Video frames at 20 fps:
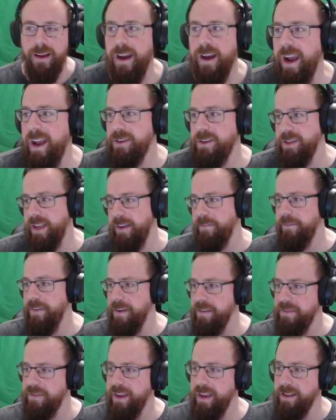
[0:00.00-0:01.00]
I actually have
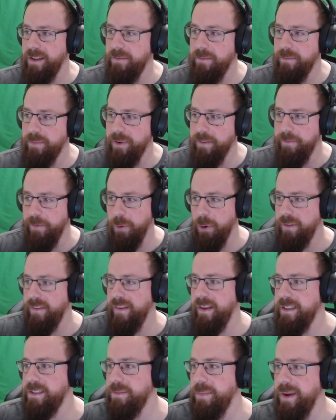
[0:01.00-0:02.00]
15, but
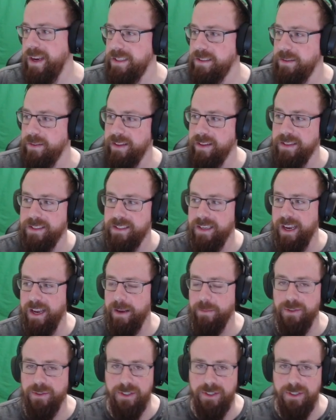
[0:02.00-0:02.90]
14 is basically the same.